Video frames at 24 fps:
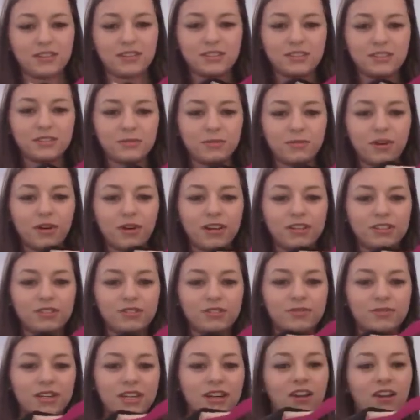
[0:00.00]
know why, I
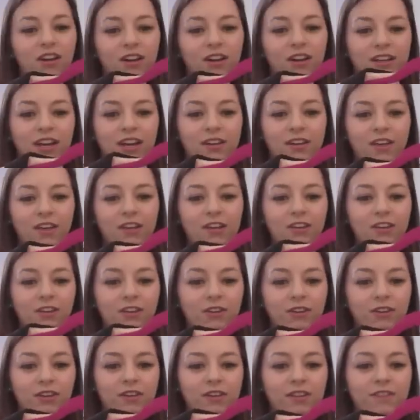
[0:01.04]
just really like how they
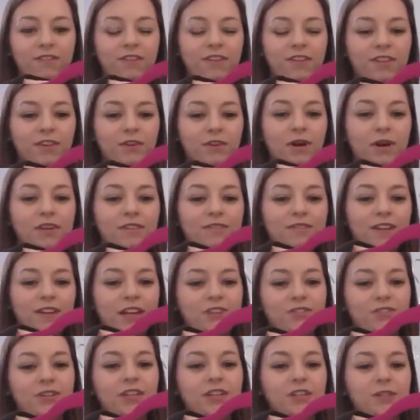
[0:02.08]
look, and I think they're quite
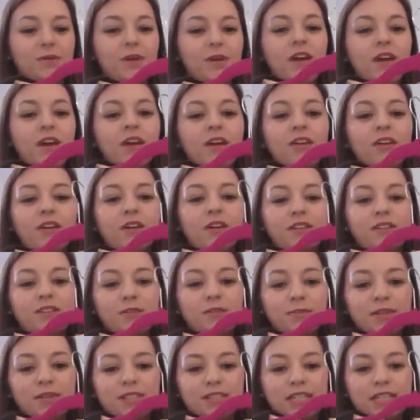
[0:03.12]
flattering. There's a nice little
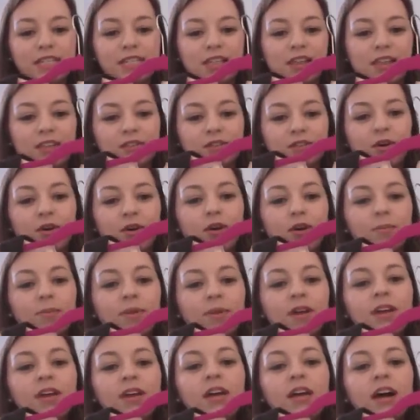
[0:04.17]
bit of detail at the top.
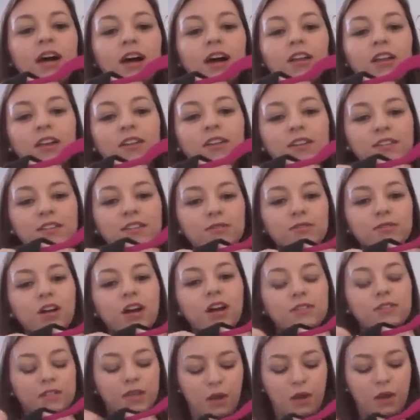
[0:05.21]
I like these little
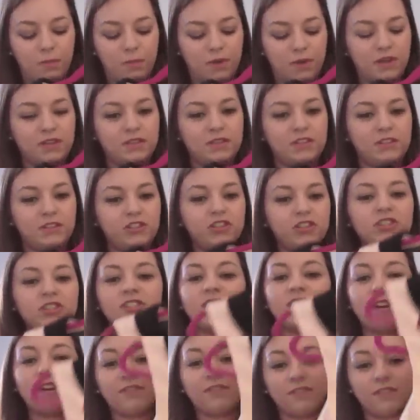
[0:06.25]
cutout bits. It's just
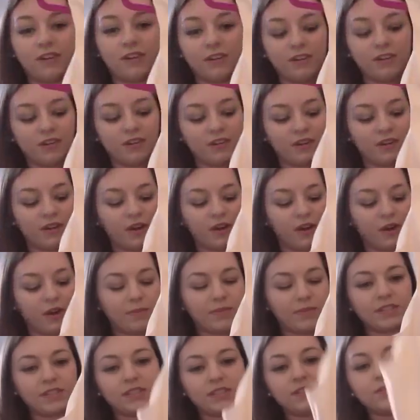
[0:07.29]
different. This is